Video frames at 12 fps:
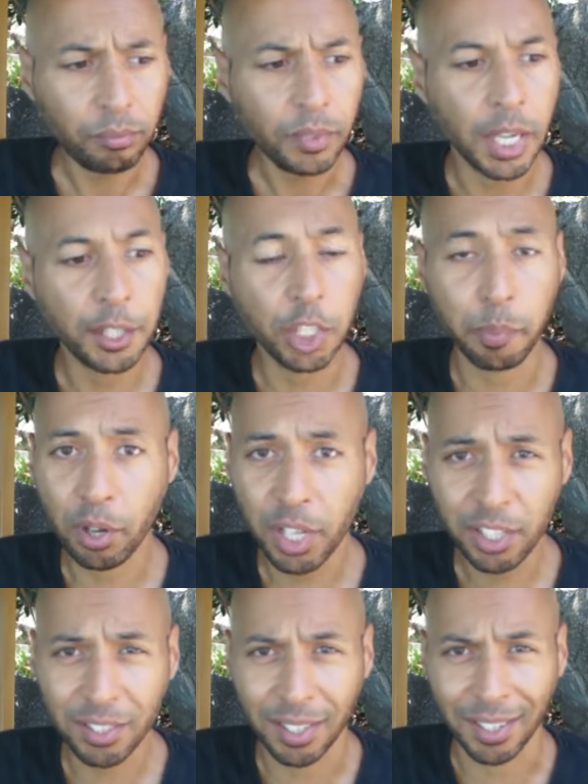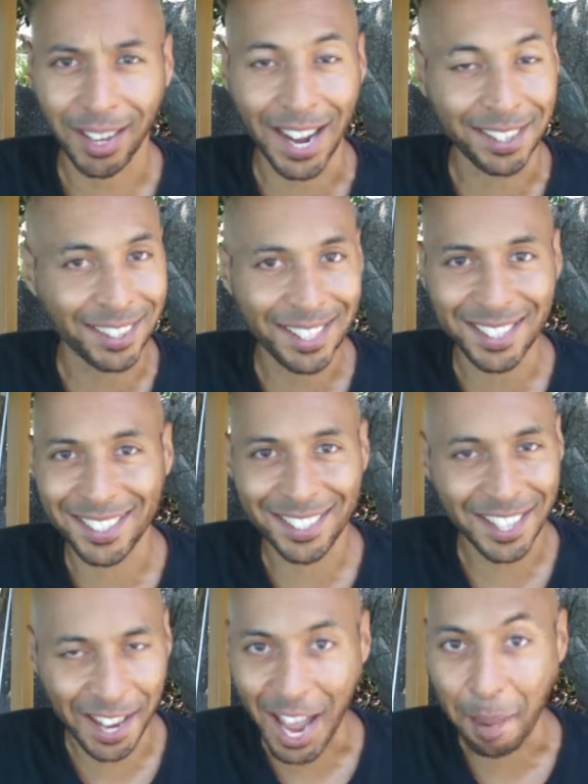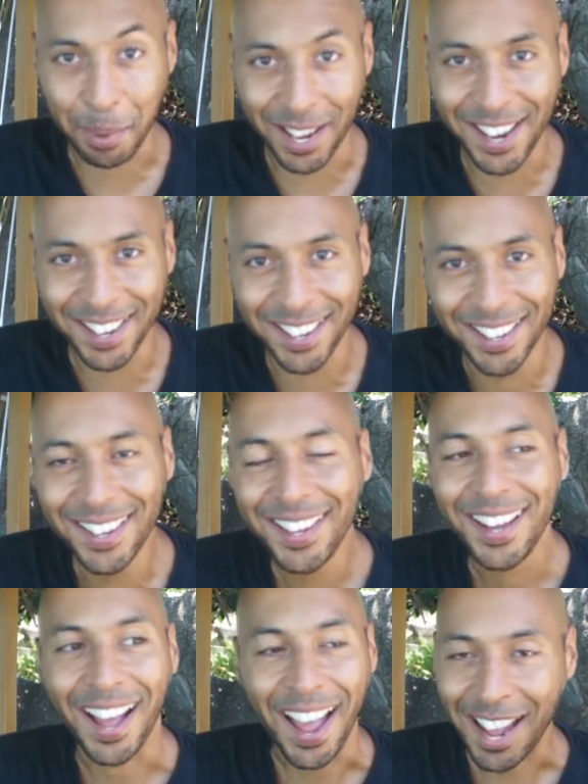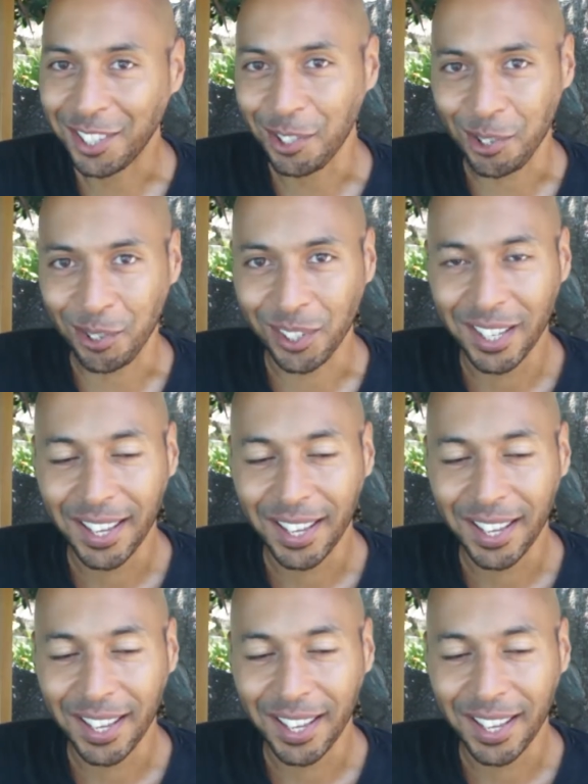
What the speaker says: and to be honest, I didn't see it happening at all.